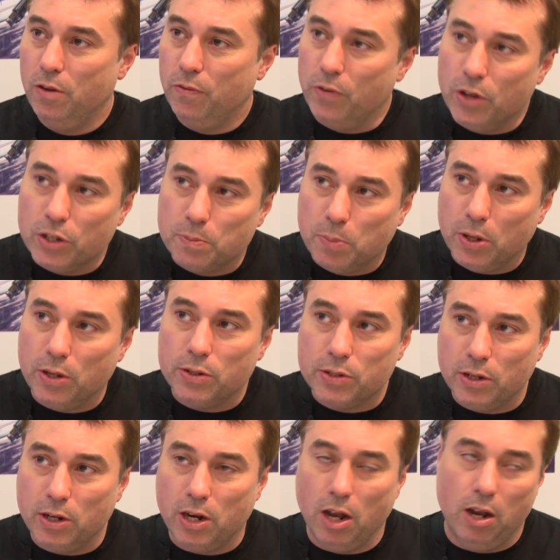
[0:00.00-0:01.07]
first
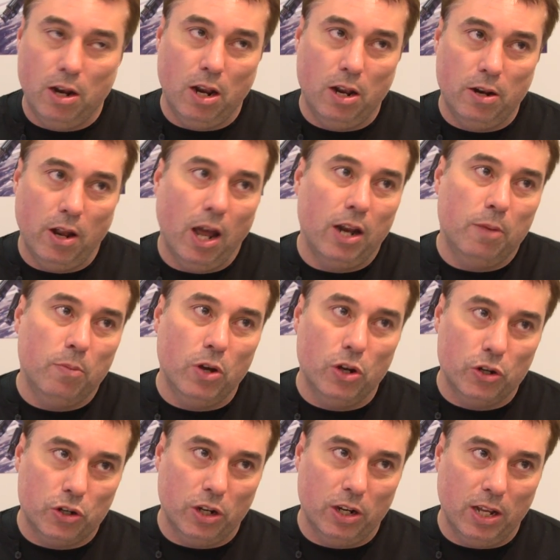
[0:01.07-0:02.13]
person and
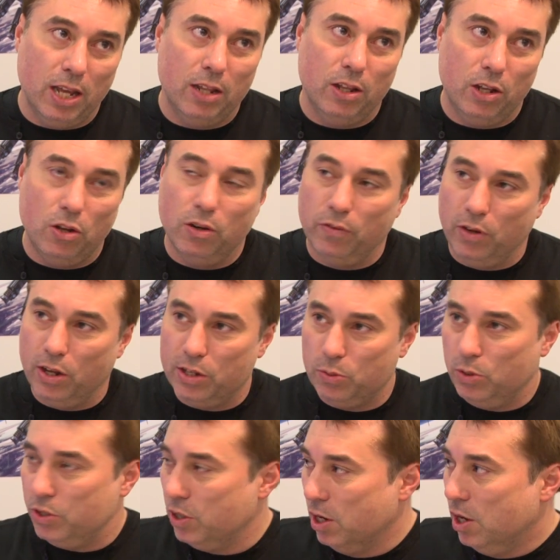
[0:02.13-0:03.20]
immersion in the universe,
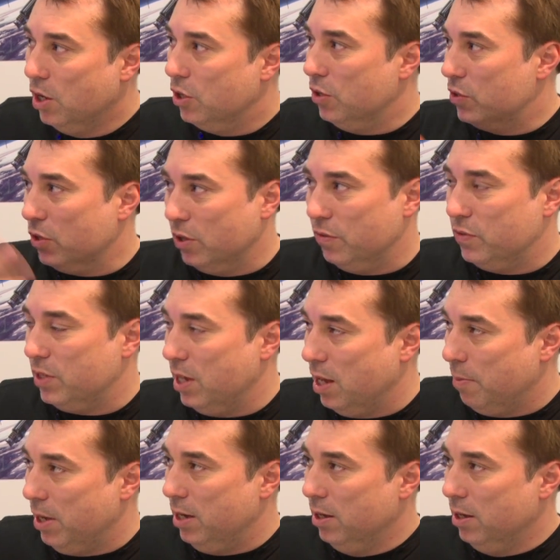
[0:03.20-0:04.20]
which you sort of see.